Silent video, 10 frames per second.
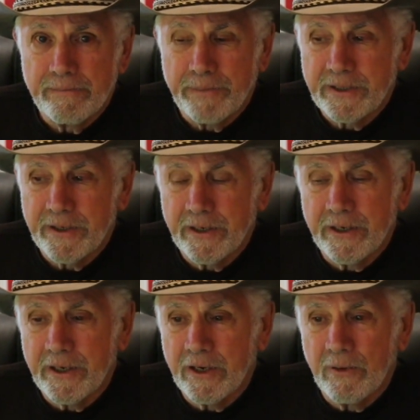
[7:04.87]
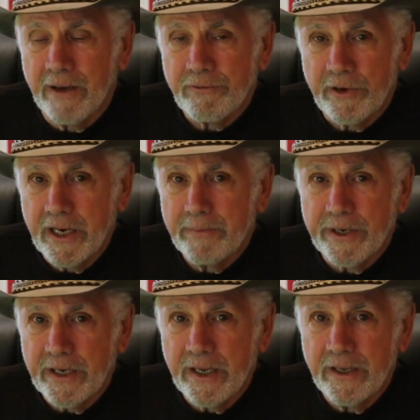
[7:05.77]
But they're going to go after
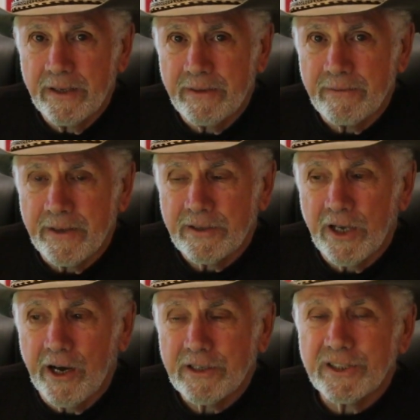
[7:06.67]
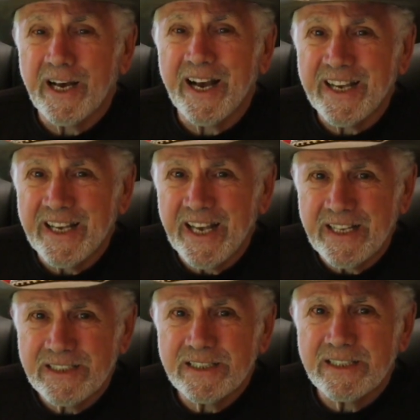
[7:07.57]
anybody that talks
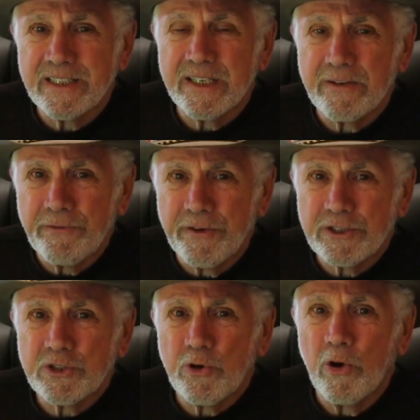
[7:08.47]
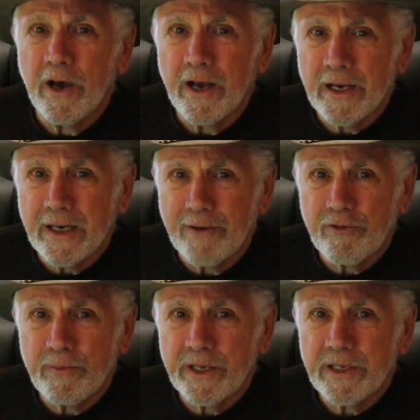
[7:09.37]
against the official
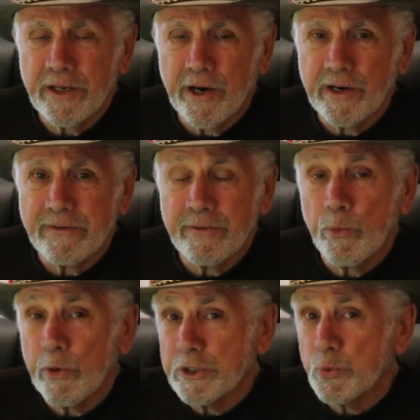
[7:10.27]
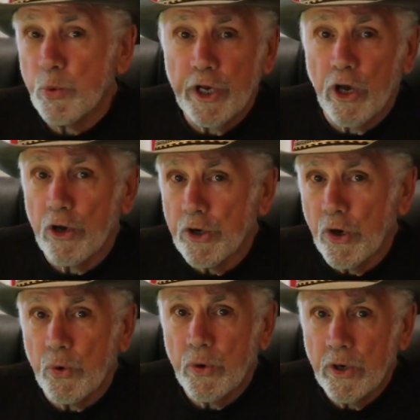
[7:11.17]
government narrative, which we all
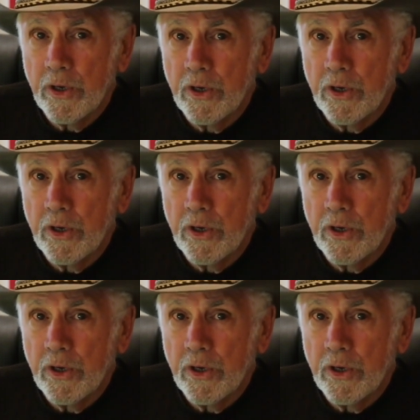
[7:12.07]
know